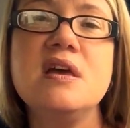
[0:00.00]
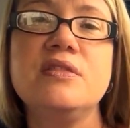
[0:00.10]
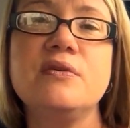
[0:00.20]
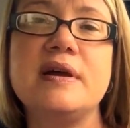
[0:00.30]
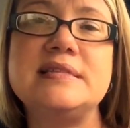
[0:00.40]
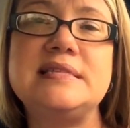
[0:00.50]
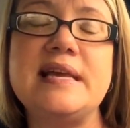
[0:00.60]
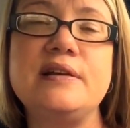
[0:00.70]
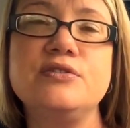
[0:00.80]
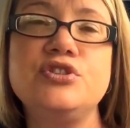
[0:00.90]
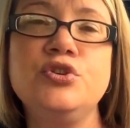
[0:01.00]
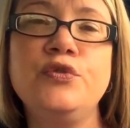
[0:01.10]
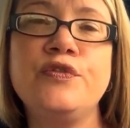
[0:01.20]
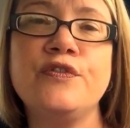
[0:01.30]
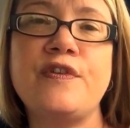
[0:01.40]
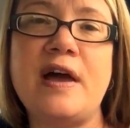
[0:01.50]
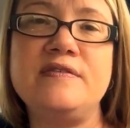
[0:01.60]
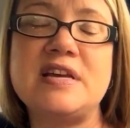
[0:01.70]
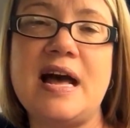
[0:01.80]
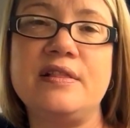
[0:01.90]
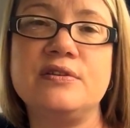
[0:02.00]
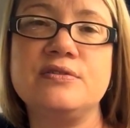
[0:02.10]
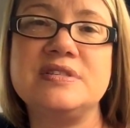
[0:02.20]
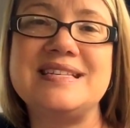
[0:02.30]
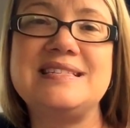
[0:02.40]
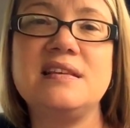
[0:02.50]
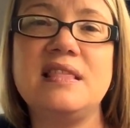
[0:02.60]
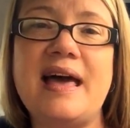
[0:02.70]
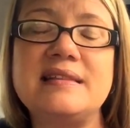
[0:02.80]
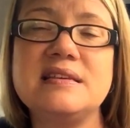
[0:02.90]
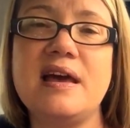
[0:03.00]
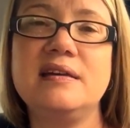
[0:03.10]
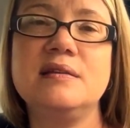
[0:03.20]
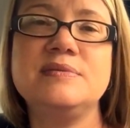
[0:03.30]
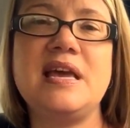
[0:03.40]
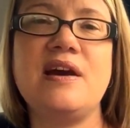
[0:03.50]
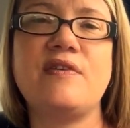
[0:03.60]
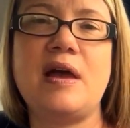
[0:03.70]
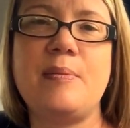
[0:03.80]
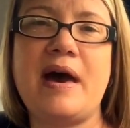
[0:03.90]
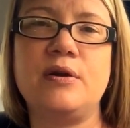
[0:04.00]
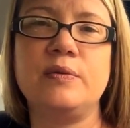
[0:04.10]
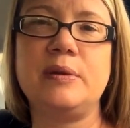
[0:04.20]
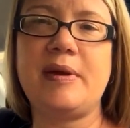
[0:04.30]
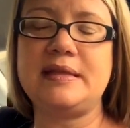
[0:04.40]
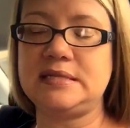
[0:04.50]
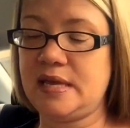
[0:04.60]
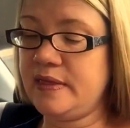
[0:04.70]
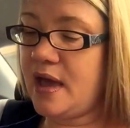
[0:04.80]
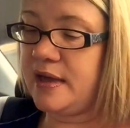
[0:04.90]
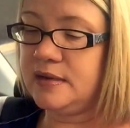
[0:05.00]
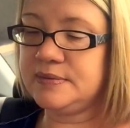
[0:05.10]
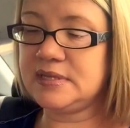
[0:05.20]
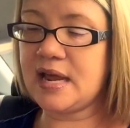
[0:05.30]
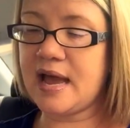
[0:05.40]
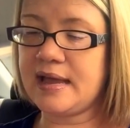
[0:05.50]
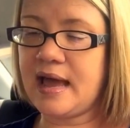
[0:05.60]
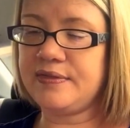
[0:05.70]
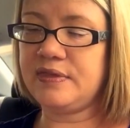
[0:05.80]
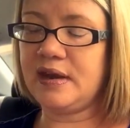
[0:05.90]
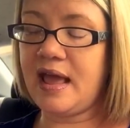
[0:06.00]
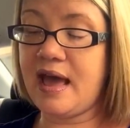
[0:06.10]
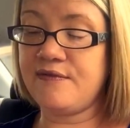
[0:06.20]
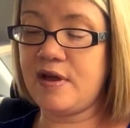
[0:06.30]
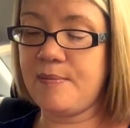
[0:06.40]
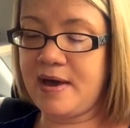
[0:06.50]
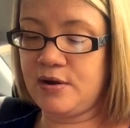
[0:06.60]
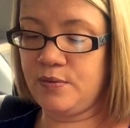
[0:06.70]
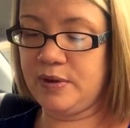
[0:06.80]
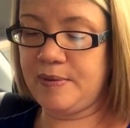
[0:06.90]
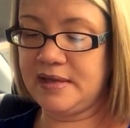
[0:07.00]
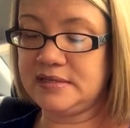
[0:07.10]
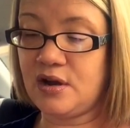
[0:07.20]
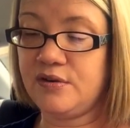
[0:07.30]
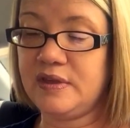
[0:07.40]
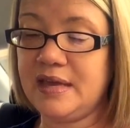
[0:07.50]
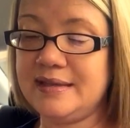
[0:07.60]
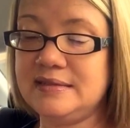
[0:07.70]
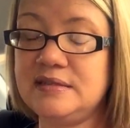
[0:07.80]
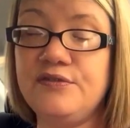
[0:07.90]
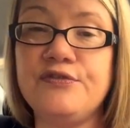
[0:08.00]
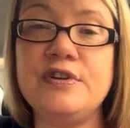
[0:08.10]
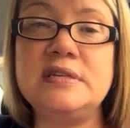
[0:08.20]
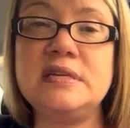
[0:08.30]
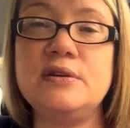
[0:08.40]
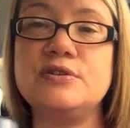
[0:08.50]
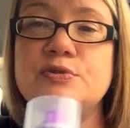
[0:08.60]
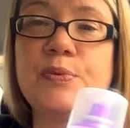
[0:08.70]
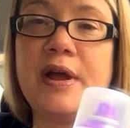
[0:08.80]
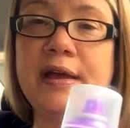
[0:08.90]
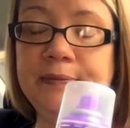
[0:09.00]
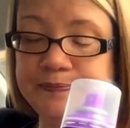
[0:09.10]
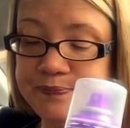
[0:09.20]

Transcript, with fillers: They're on sale two for $5. Select items have Ibotta rebates. And the items that I got that have Ibotta rebates are the Instant Freeze Hairspray